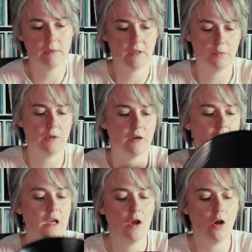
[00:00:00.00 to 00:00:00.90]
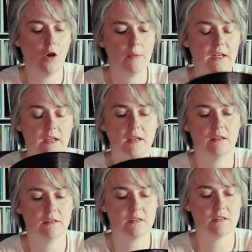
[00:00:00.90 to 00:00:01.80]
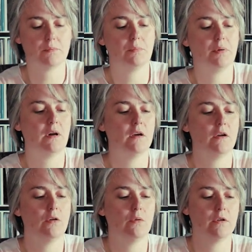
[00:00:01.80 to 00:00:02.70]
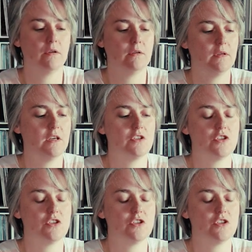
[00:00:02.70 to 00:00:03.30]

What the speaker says: If we are already at this part, hold on, I'll